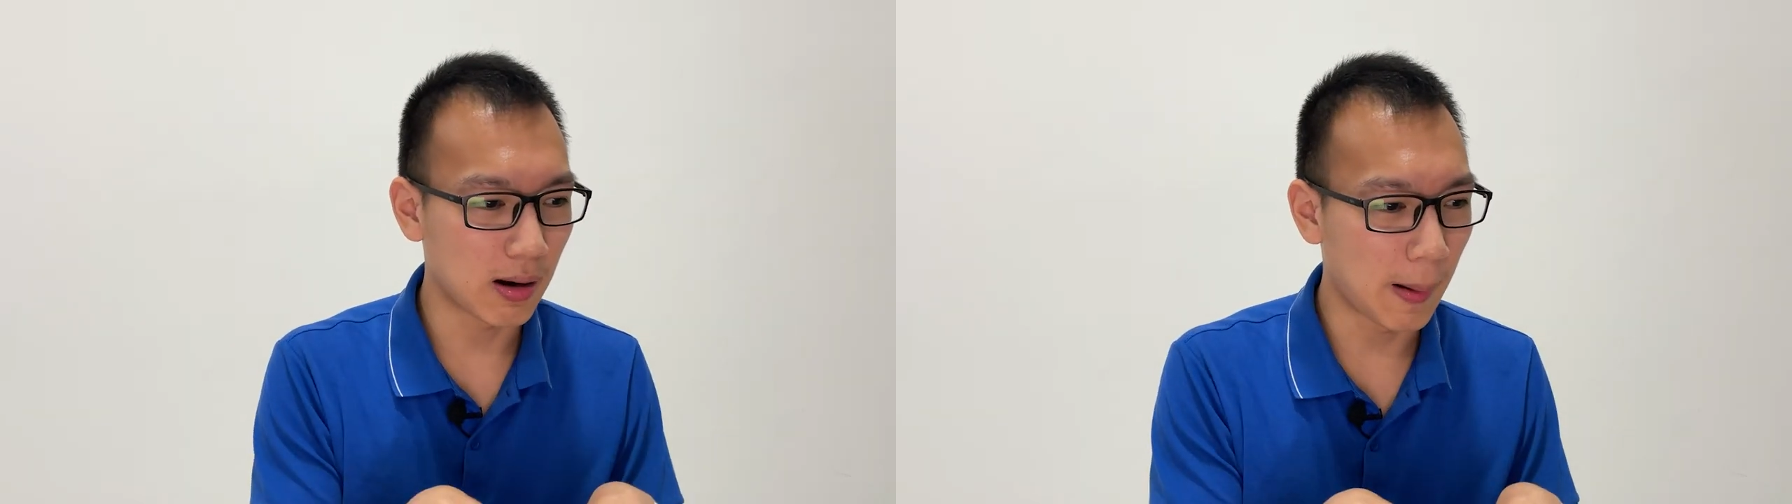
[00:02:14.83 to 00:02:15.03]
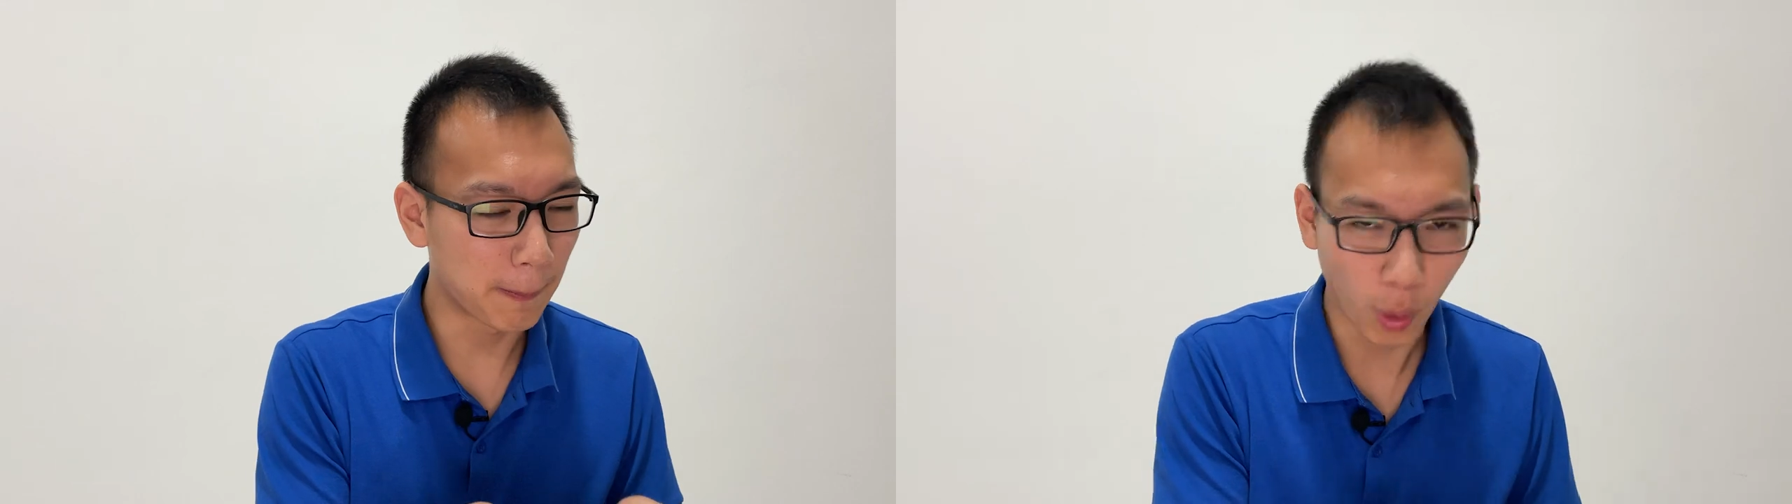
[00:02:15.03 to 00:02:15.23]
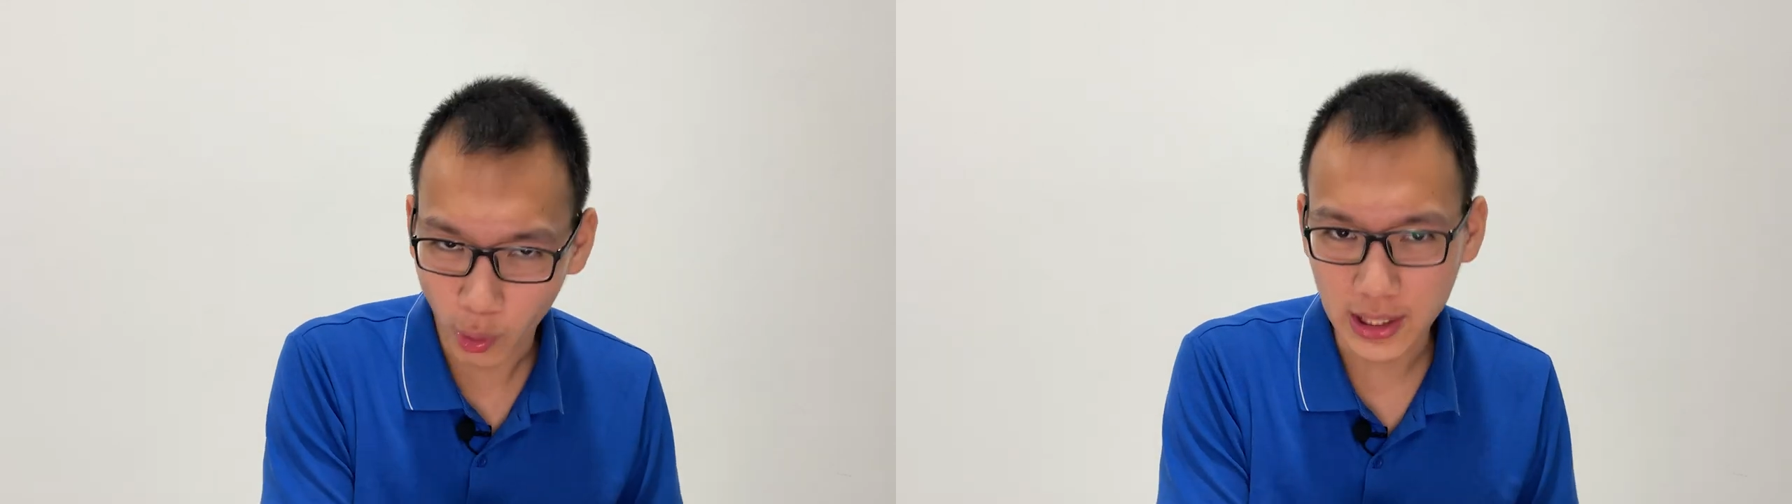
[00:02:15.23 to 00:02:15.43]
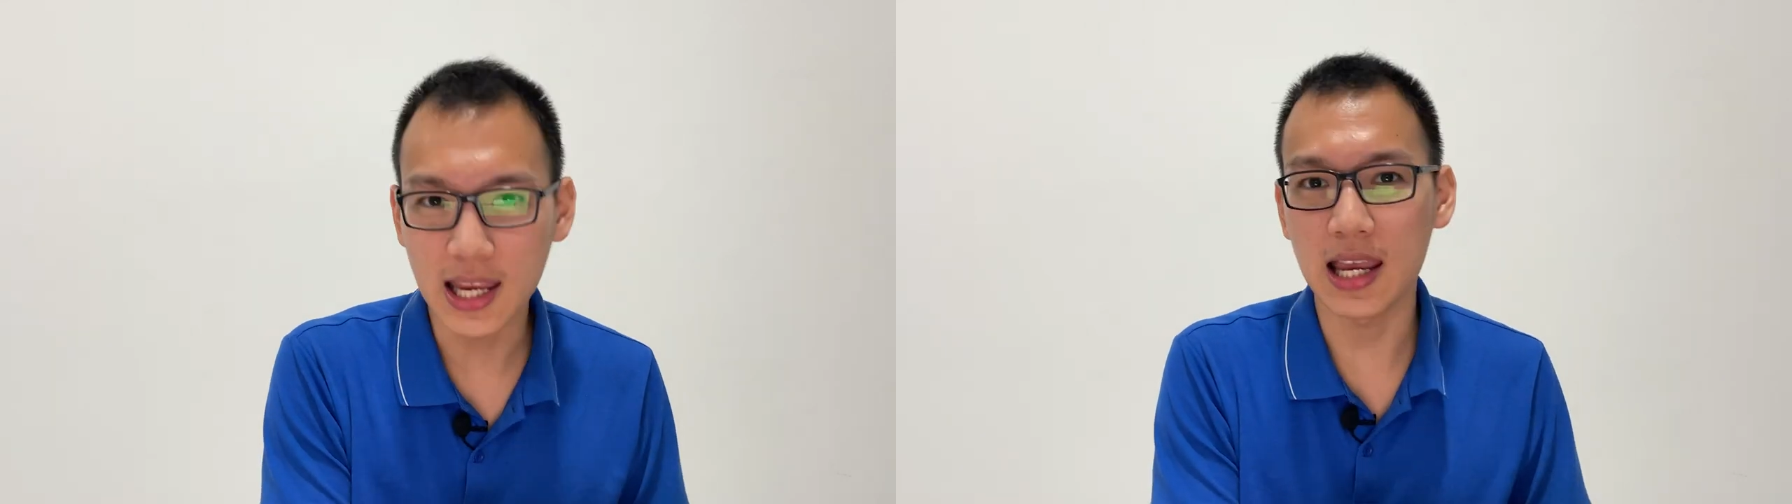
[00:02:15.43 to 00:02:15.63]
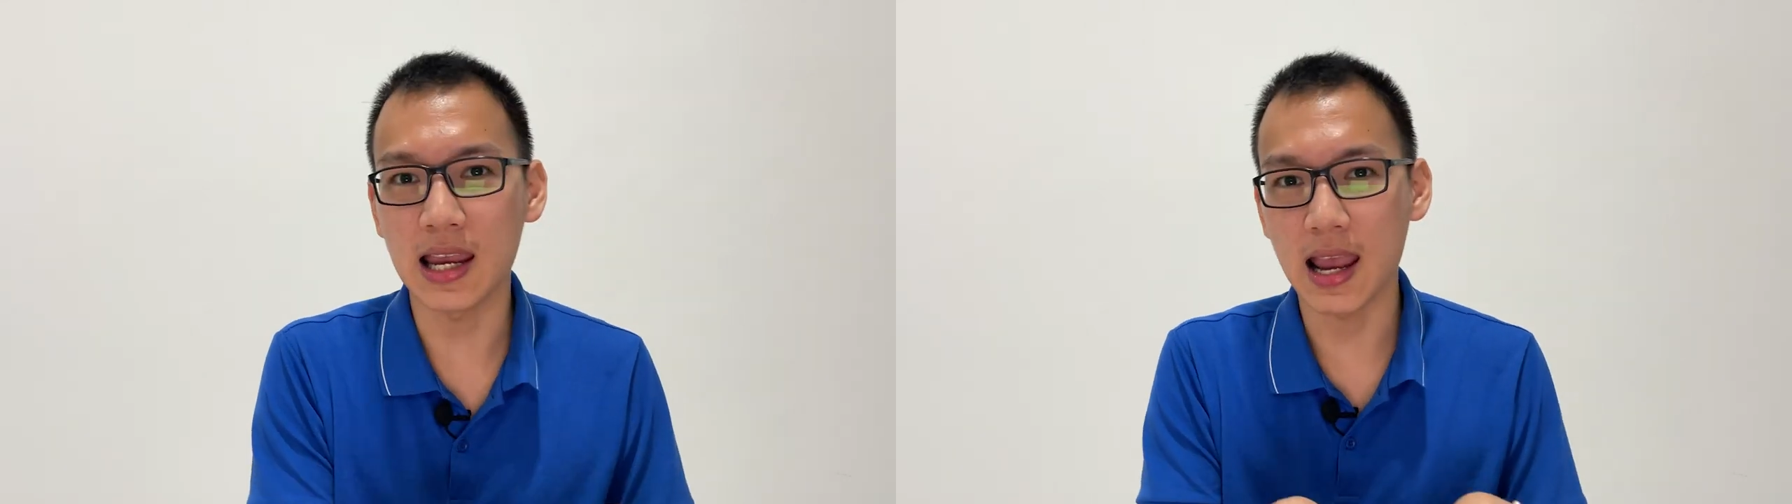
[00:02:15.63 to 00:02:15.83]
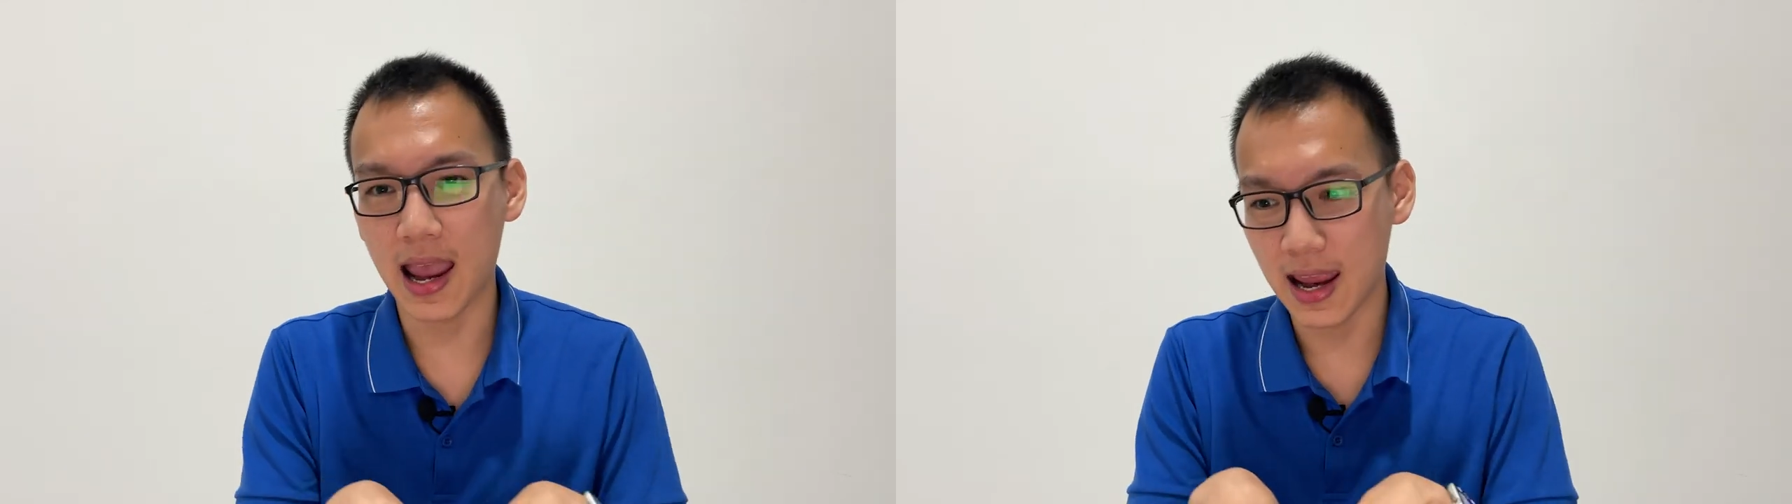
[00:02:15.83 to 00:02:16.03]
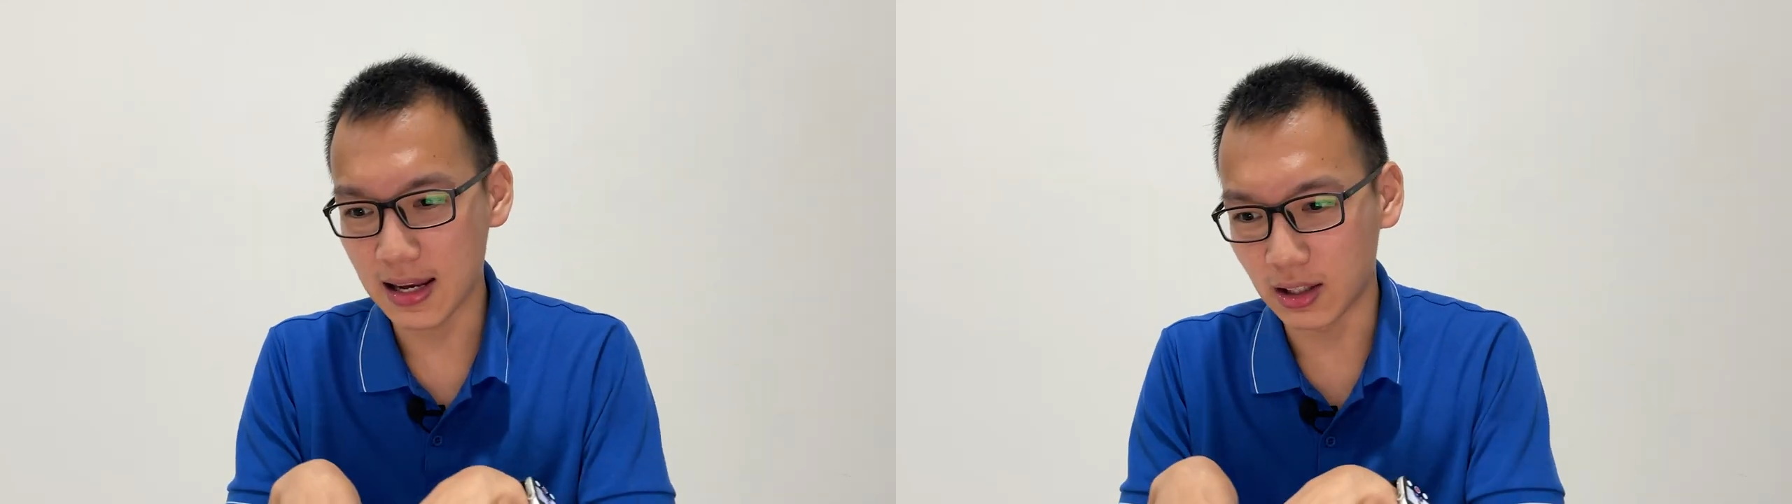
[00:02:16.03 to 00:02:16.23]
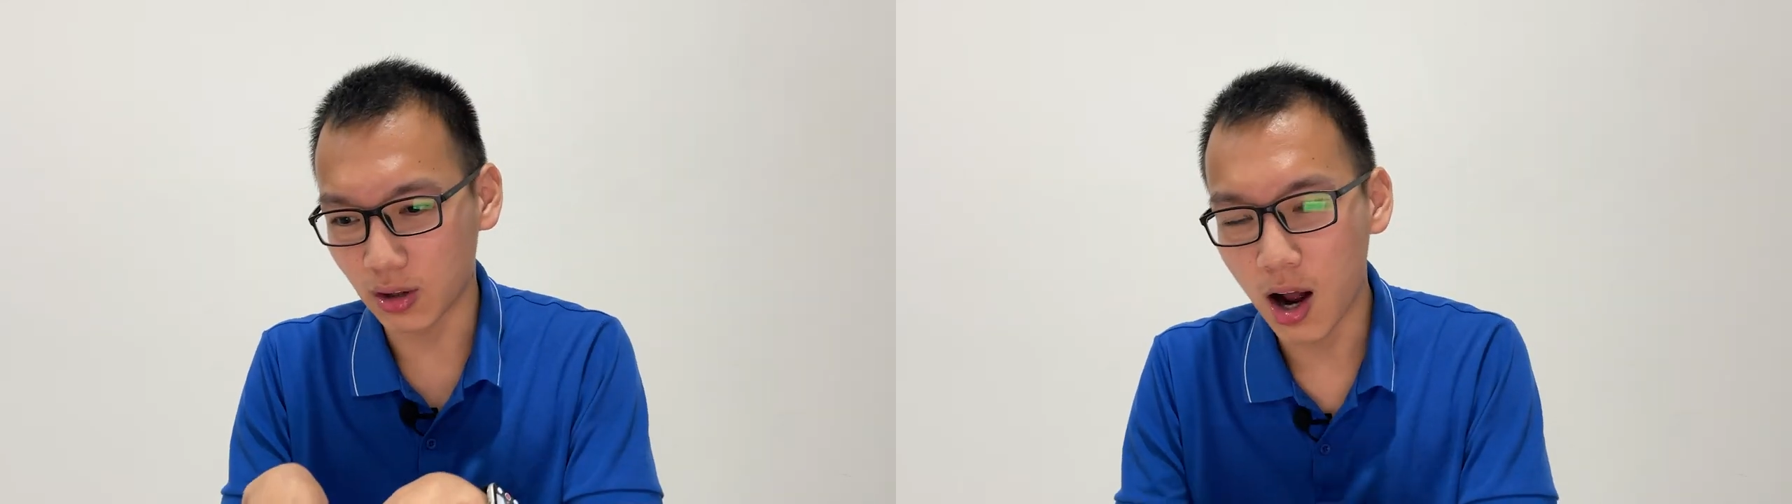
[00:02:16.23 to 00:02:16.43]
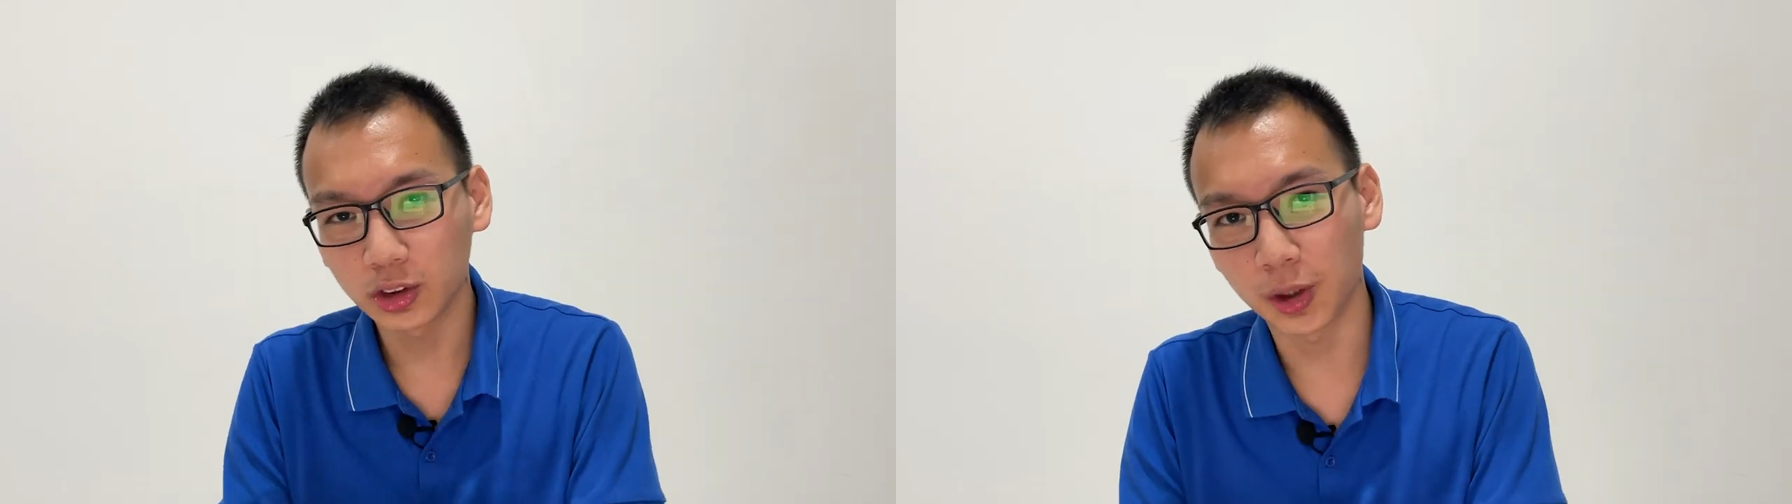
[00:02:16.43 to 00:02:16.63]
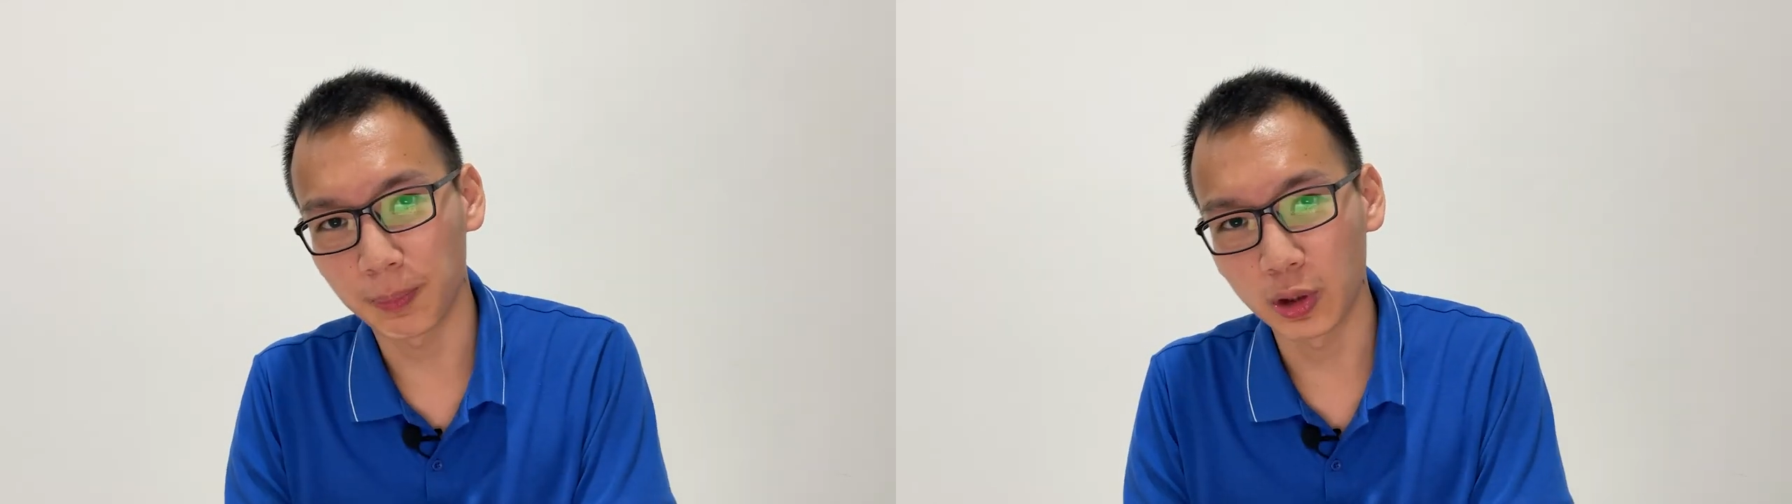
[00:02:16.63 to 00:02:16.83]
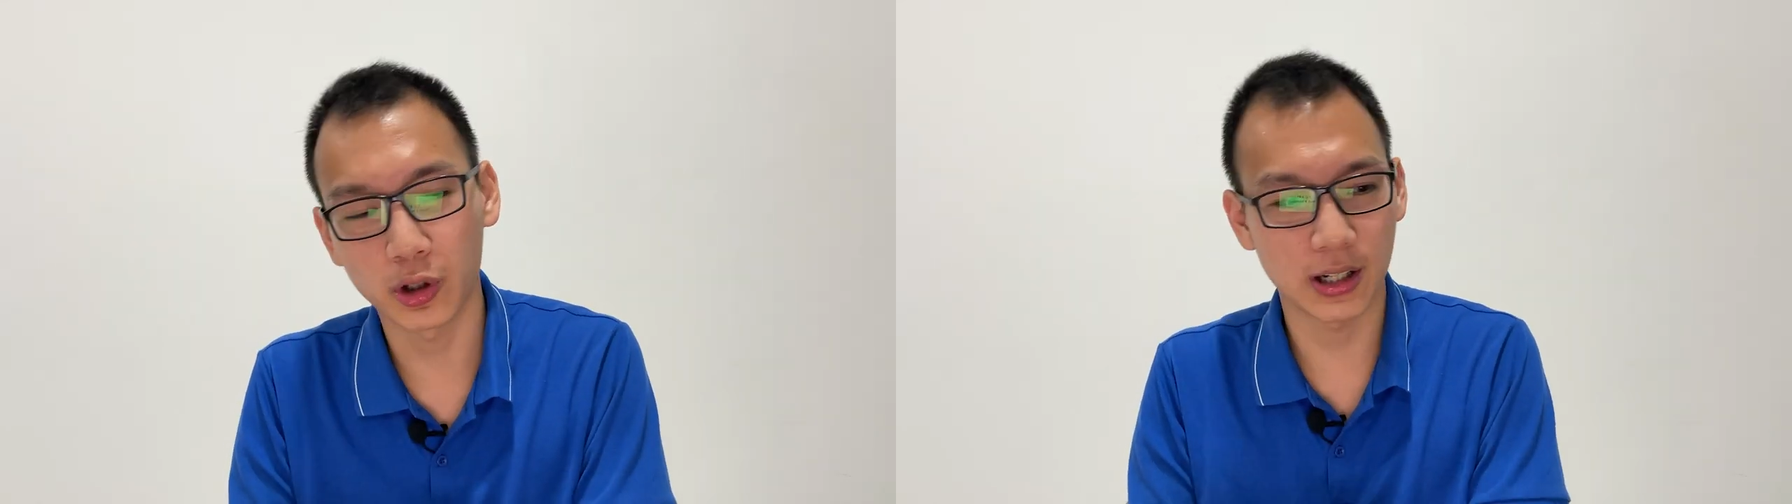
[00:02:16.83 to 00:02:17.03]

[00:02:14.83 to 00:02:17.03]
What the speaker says: employee and an entrepreneur